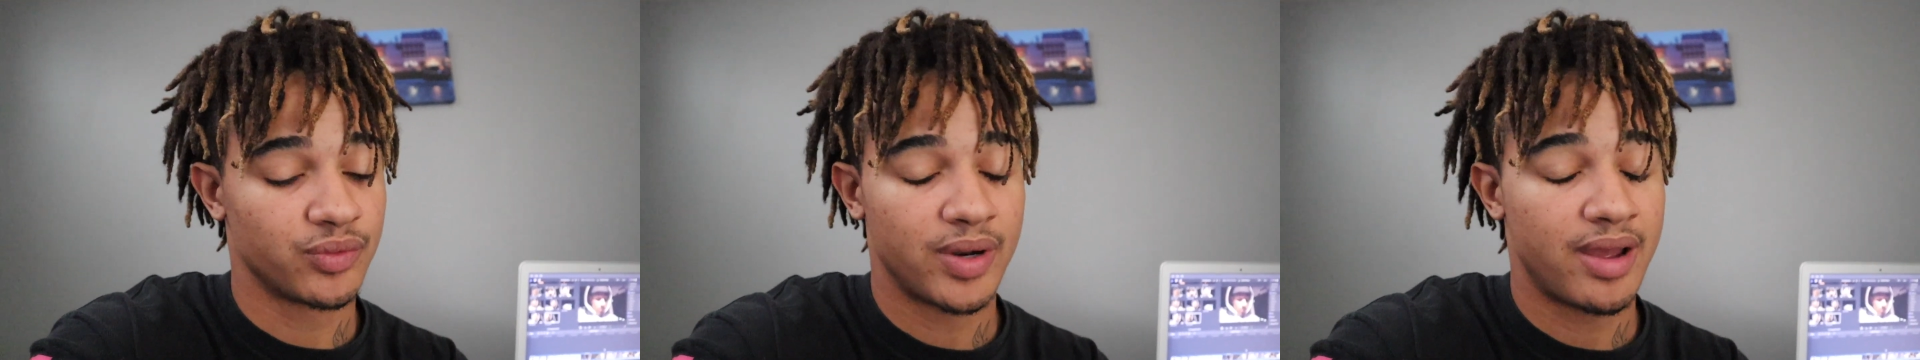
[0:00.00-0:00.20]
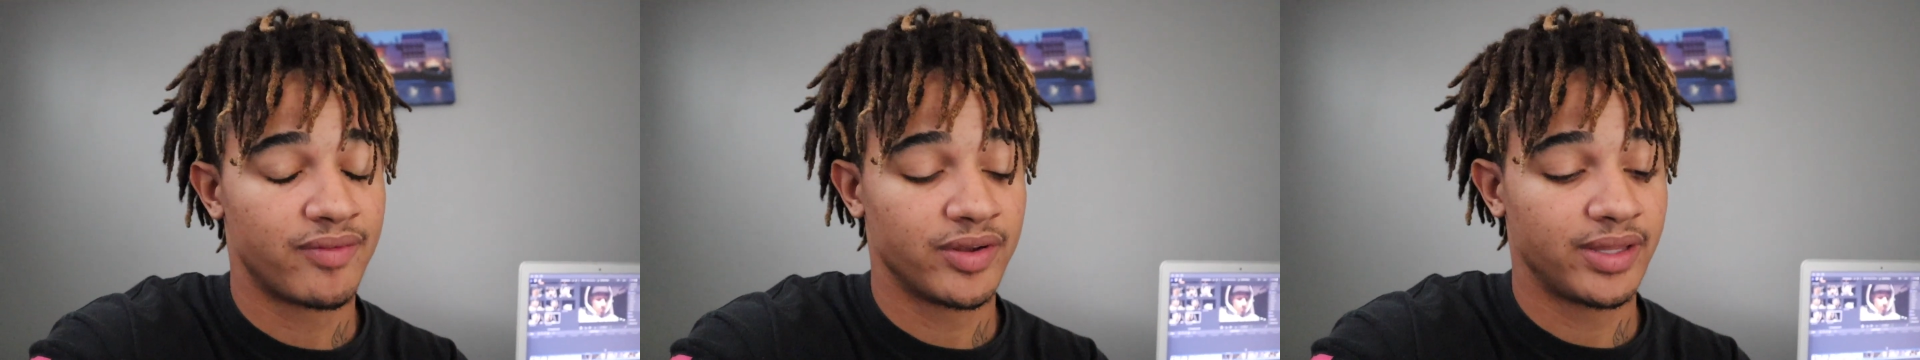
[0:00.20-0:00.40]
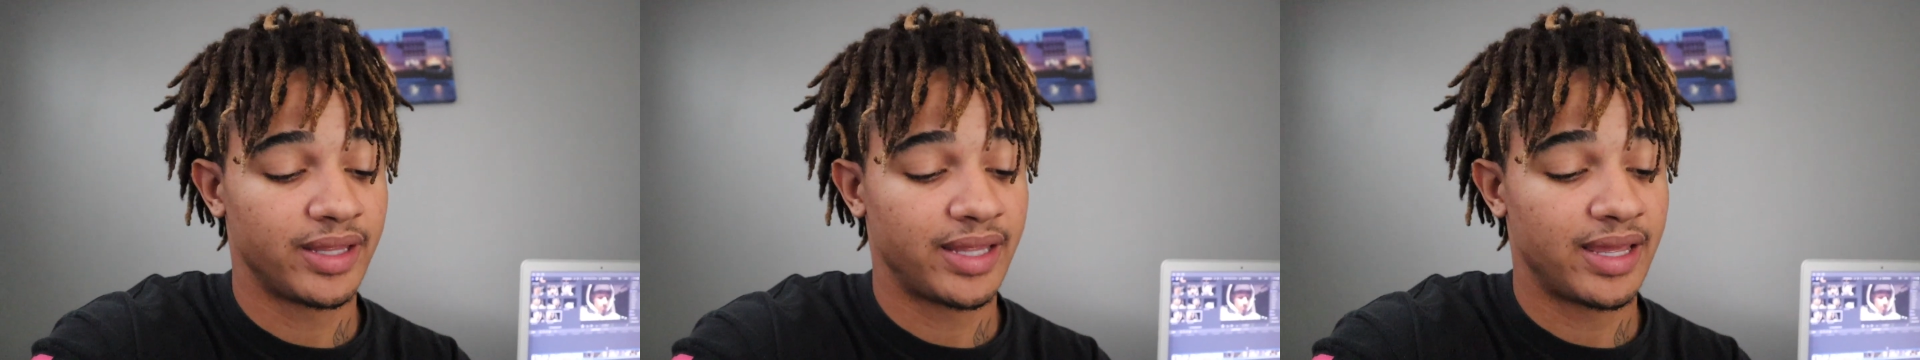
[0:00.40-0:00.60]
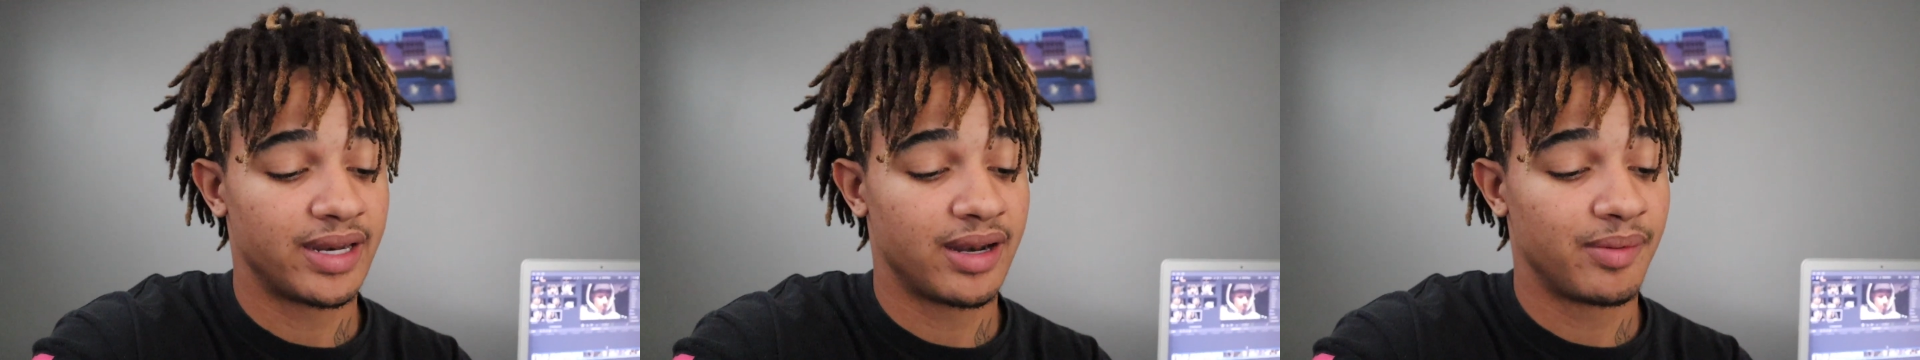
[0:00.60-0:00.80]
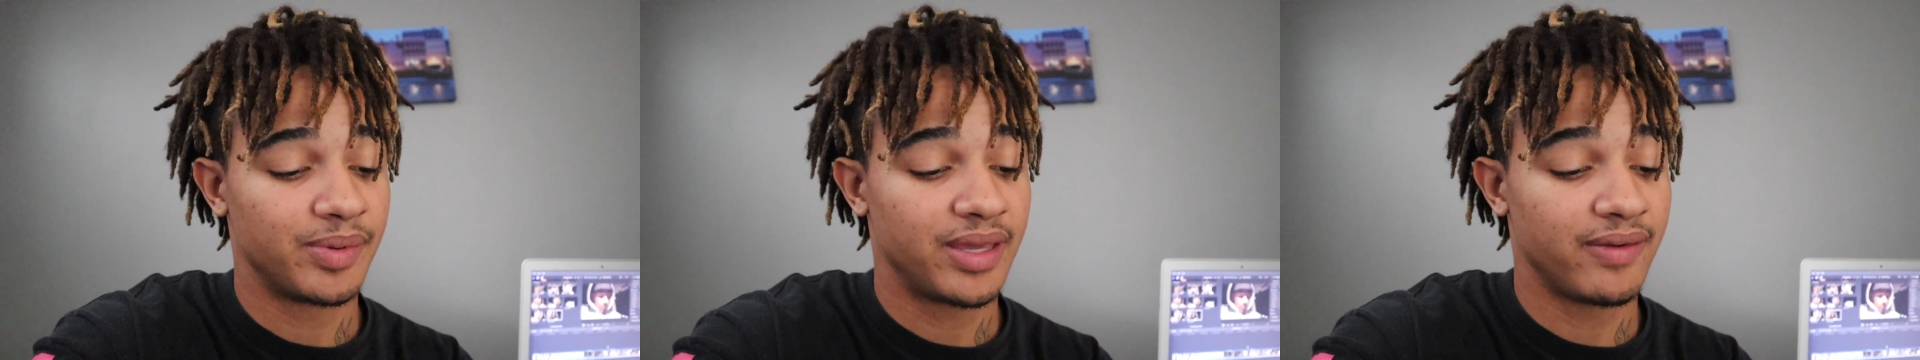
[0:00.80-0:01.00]
whatever, that they
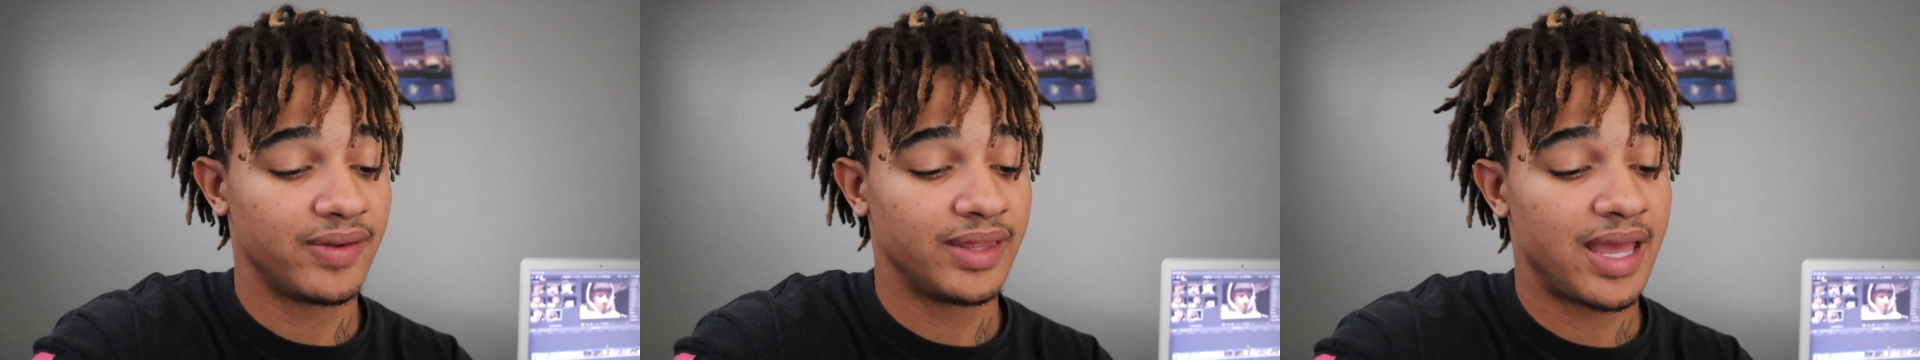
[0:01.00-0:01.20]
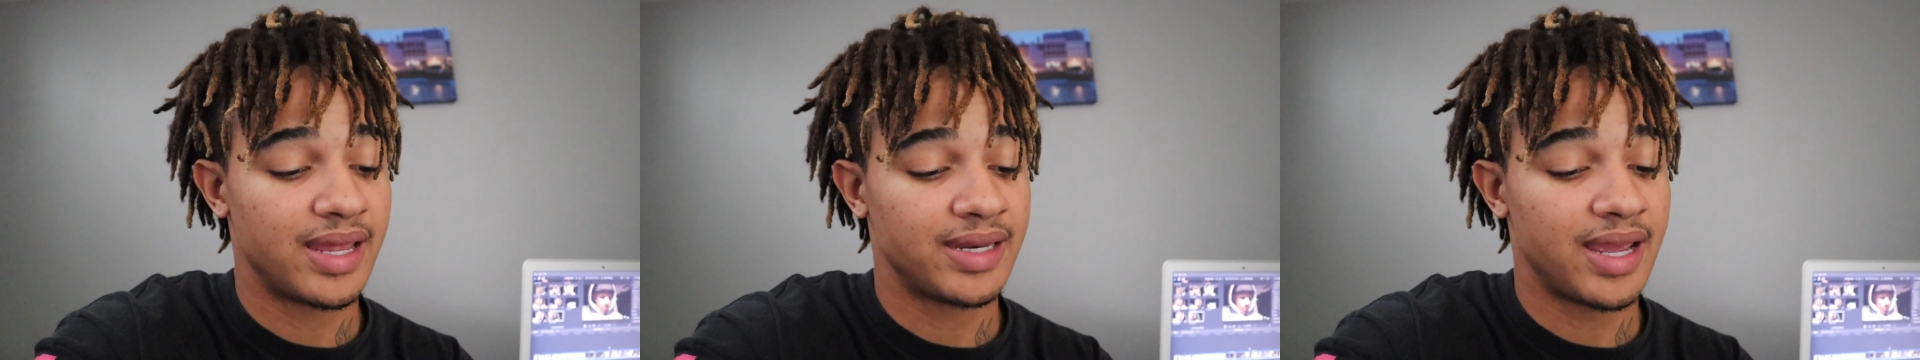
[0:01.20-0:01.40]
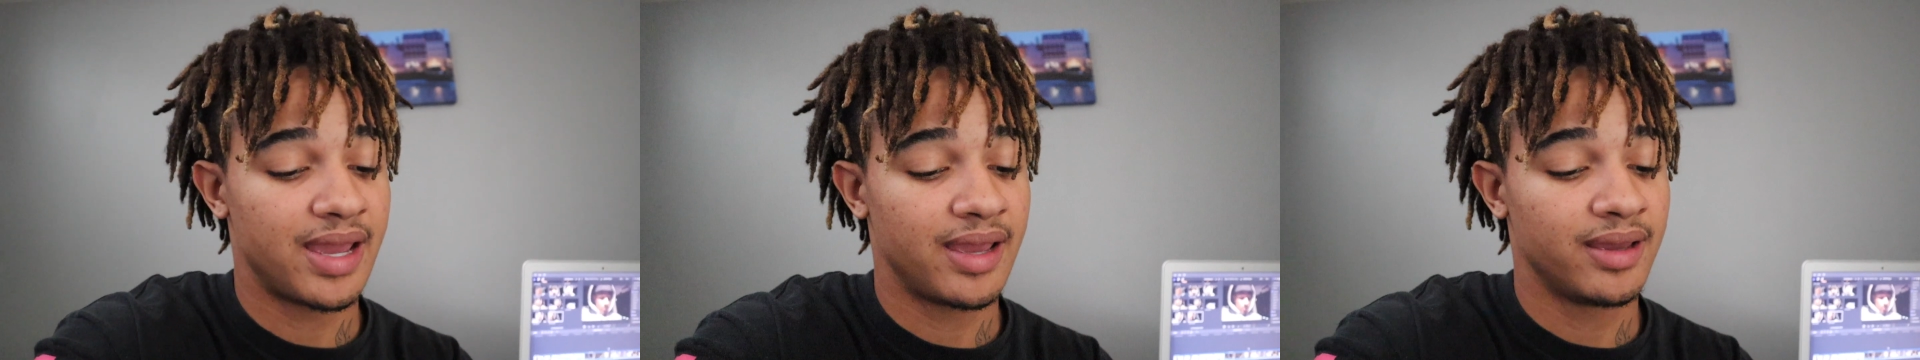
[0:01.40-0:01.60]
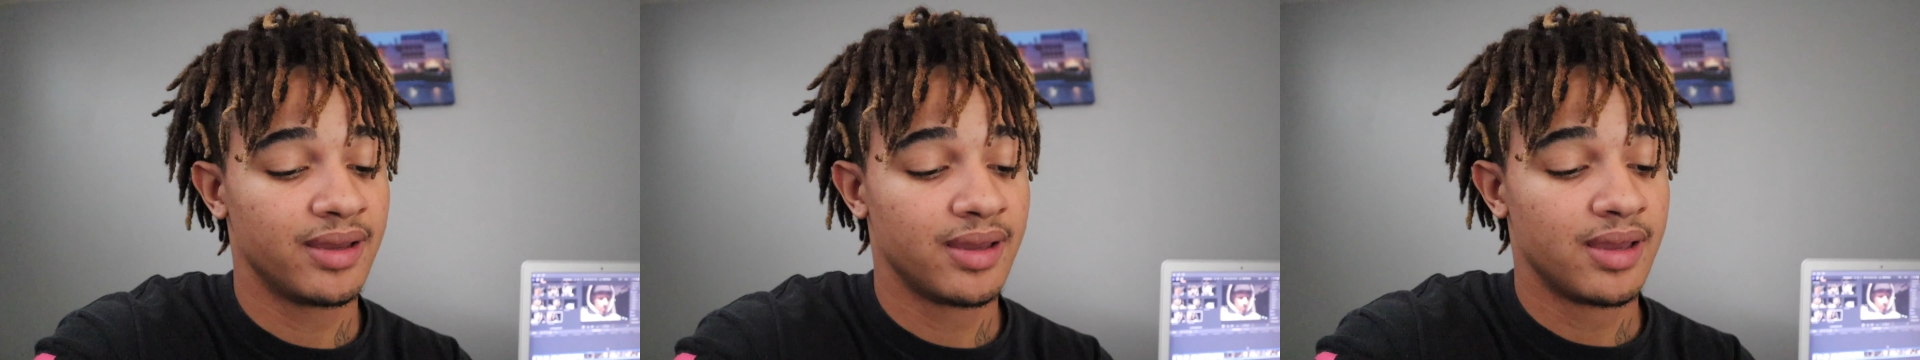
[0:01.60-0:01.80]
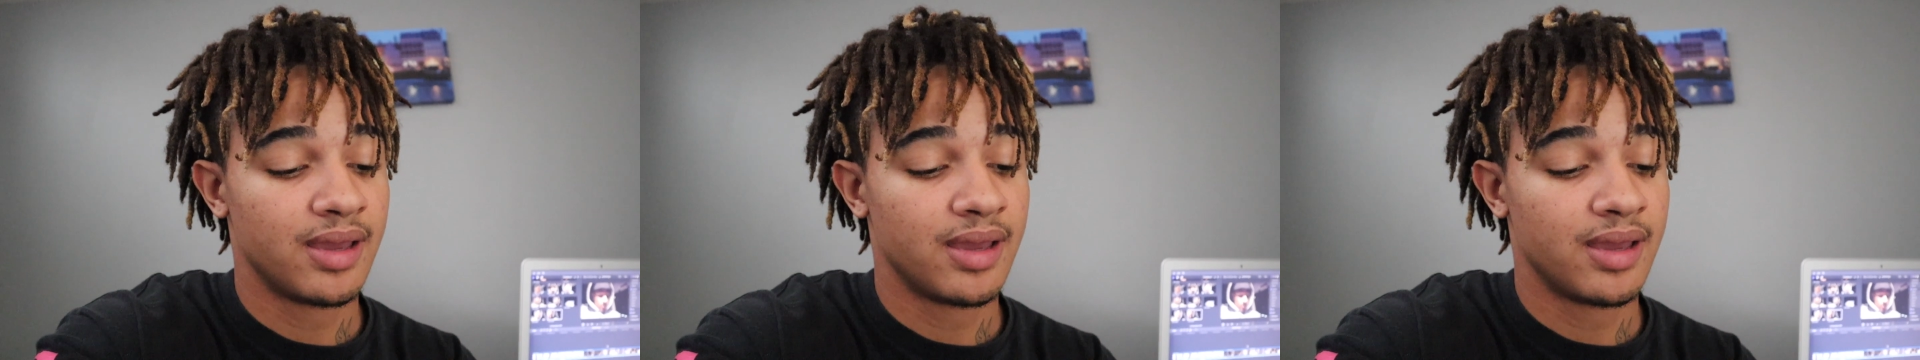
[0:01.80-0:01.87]
ended up giving that day